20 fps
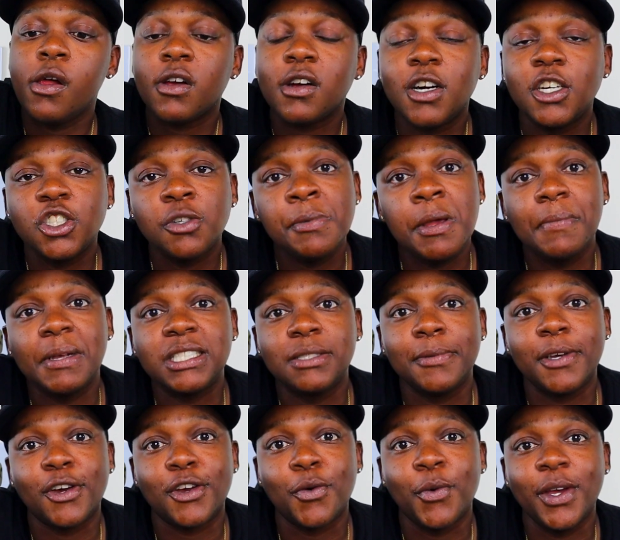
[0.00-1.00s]
Cuz you be missing
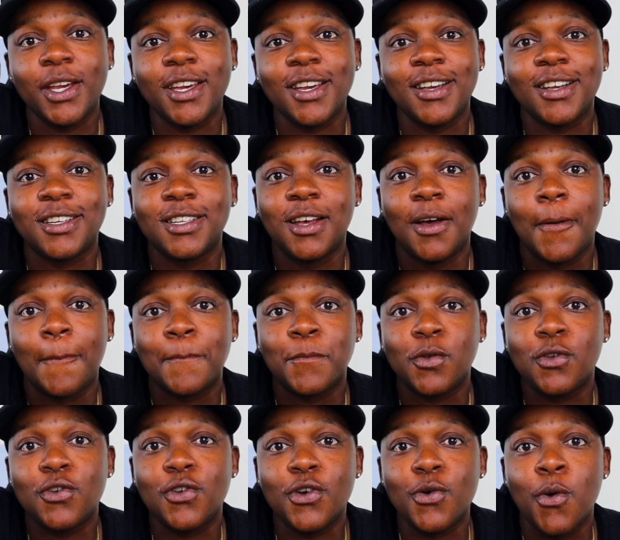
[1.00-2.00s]
me on weekends.
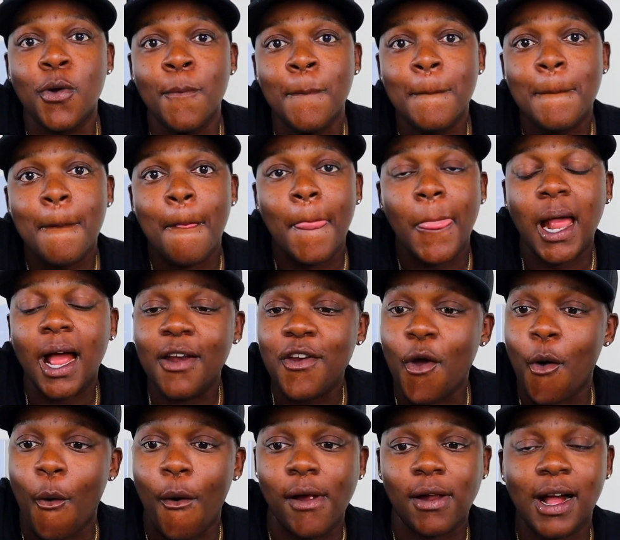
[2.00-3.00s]
You do. I
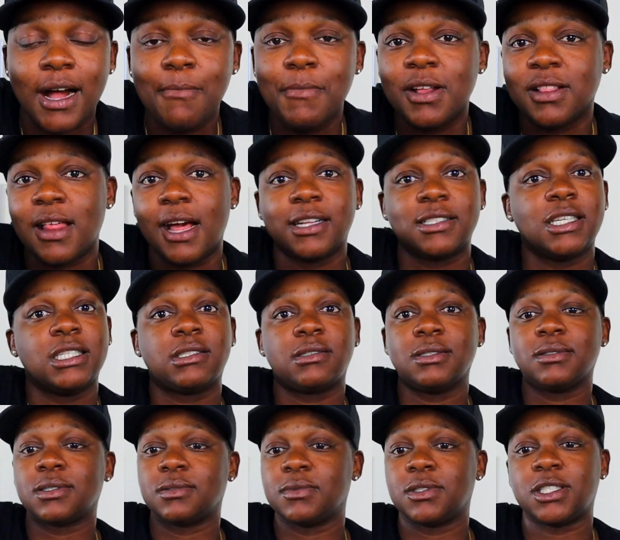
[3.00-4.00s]
know it. I've been like this
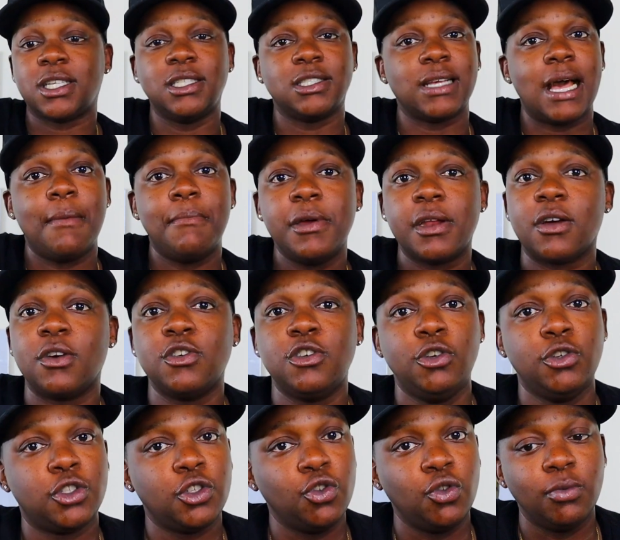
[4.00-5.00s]
since I've been on
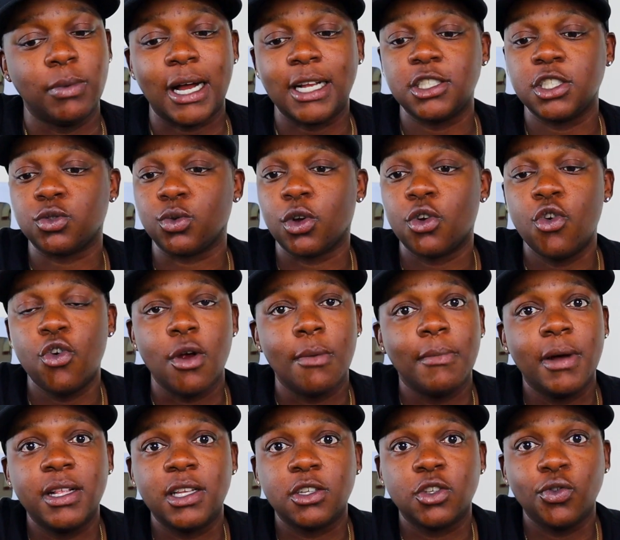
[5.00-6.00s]
YouTube. I just record
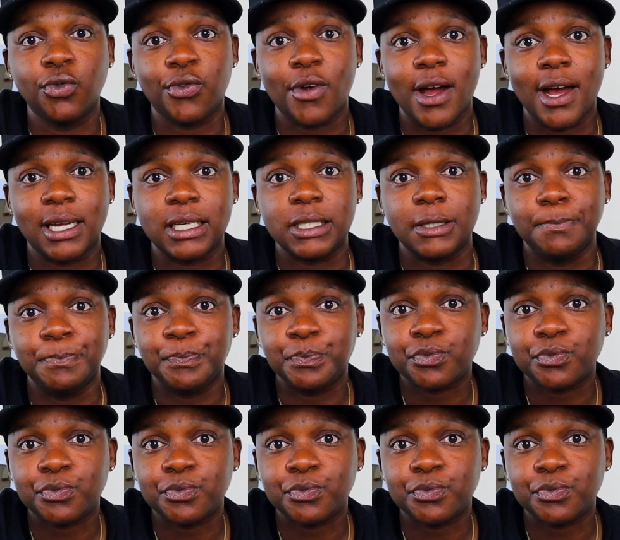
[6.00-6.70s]
Monday through Friday.